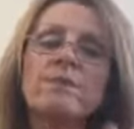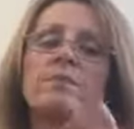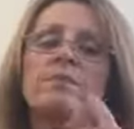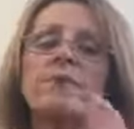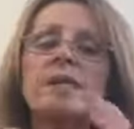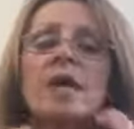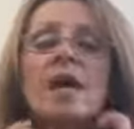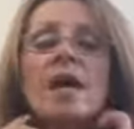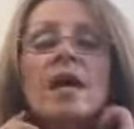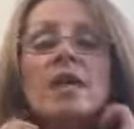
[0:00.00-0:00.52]

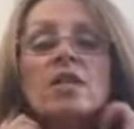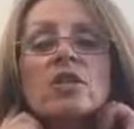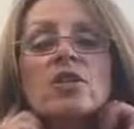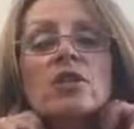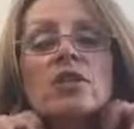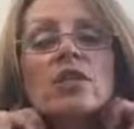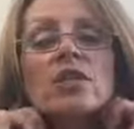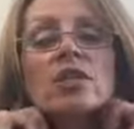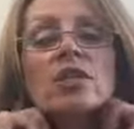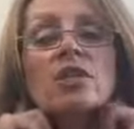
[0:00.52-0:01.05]
behind your
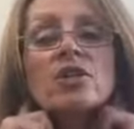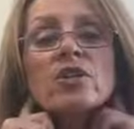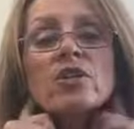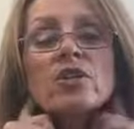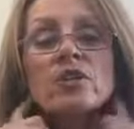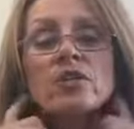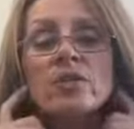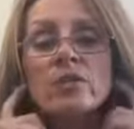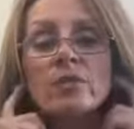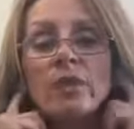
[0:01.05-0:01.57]

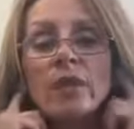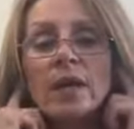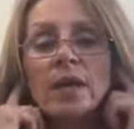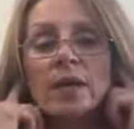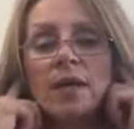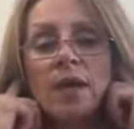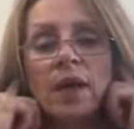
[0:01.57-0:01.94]
ears, right?